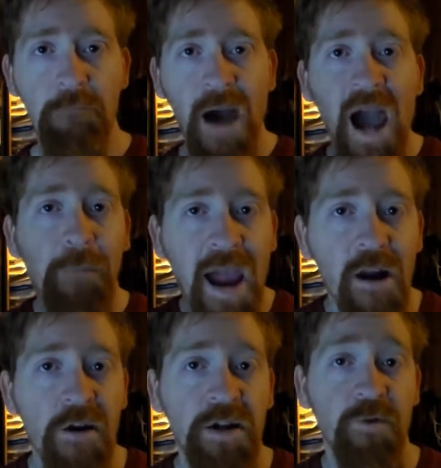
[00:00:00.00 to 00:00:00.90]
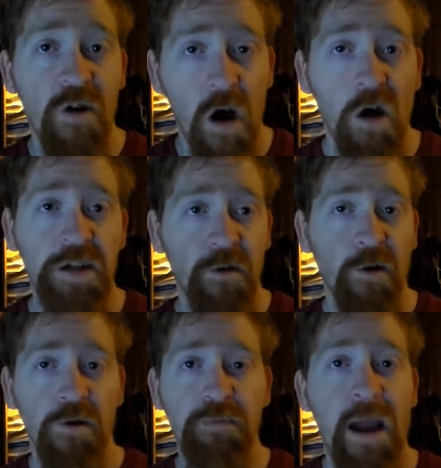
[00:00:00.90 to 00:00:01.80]
My parents were also
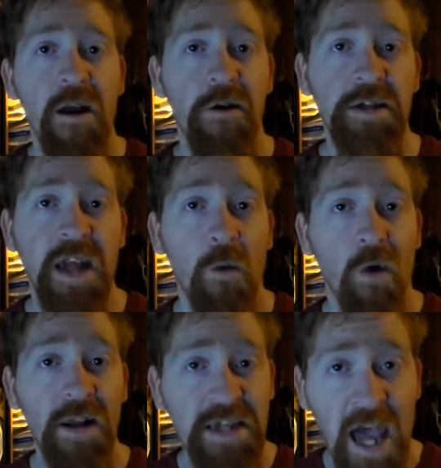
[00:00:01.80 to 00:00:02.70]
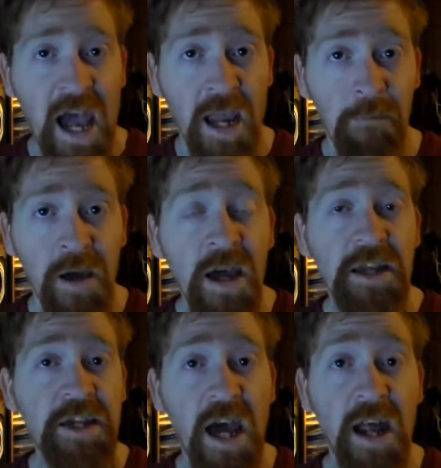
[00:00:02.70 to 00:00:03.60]
those parents at one time
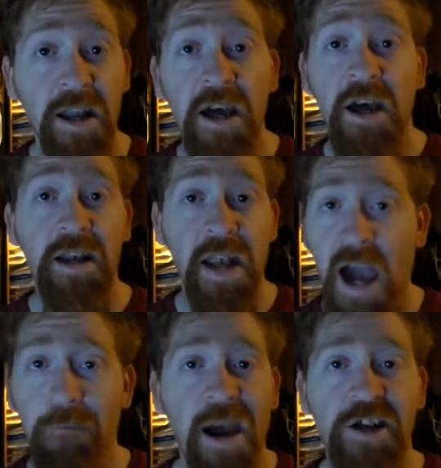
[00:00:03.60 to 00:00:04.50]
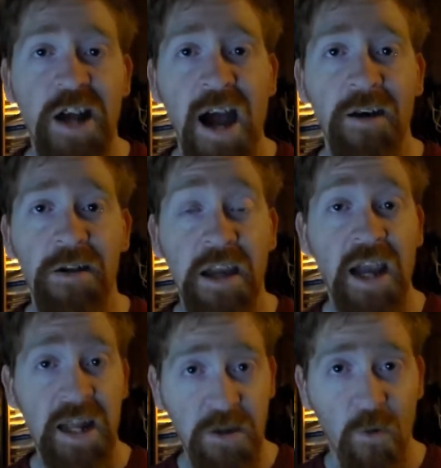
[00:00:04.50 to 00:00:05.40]
said, Not my child.
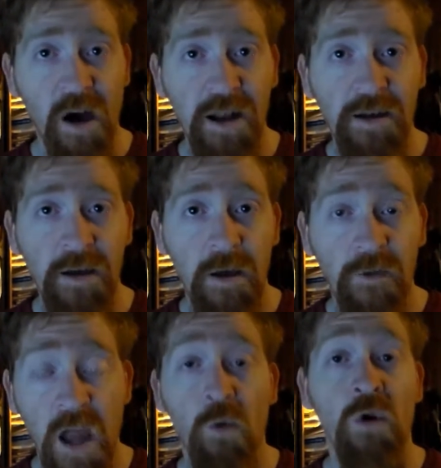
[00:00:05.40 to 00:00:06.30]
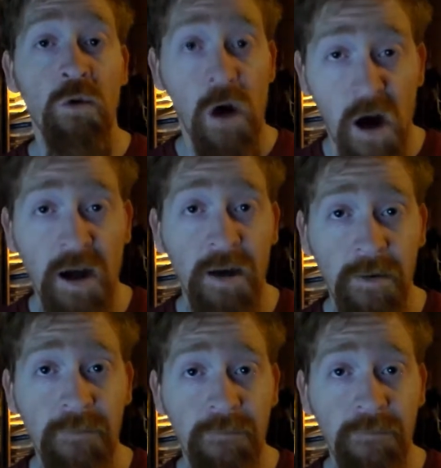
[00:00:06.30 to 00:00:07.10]
And guess what? They were wrong.